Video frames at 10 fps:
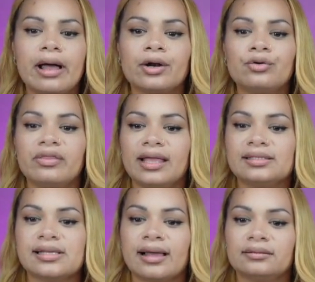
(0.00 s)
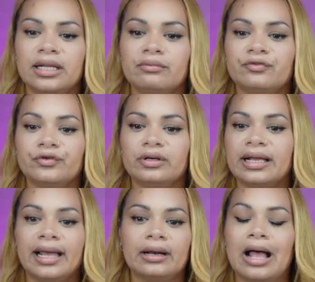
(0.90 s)
I don't know the exact name for
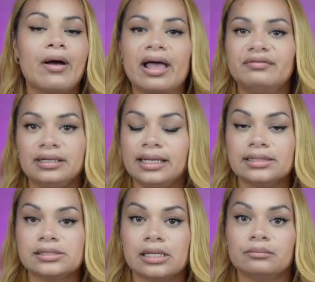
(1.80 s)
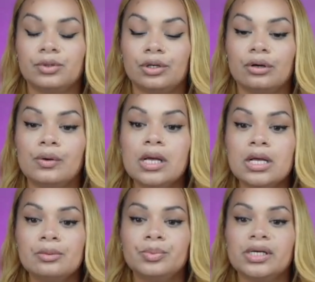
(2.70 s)
it. I'll have it linked down below,
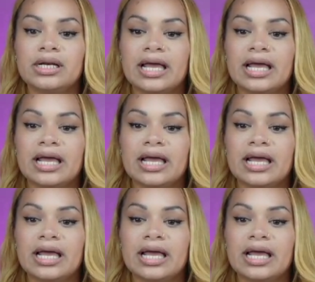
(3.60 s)
but